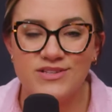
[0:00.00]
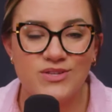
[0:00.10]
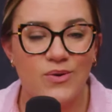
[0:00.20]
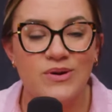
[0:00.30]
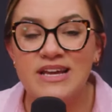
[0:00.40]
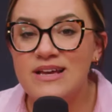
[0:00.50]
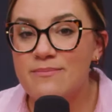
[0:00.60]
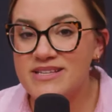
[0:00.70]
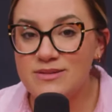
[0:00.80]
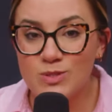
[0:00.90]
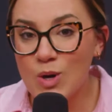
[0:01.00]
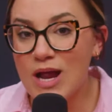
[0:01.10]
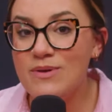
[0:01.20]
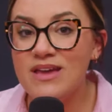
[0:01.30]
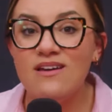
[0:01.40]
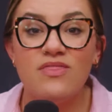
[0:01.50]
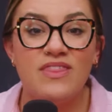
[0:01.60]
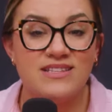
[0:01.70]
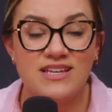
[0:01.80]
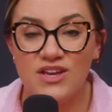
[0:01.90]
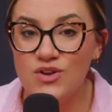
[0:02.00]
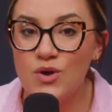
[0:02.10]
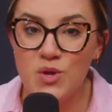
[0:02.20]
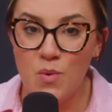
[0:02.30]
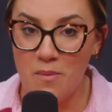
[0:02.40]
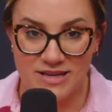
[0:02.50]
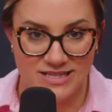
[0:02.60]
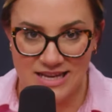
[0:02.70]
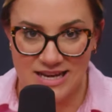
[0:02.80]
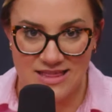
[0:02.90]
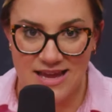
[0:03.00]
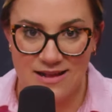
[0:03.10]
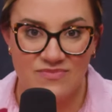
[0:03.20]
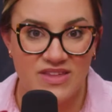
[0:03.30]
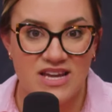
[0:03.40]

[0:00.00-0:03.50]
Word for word: So by subscribing, that's how you know you won't miss anything.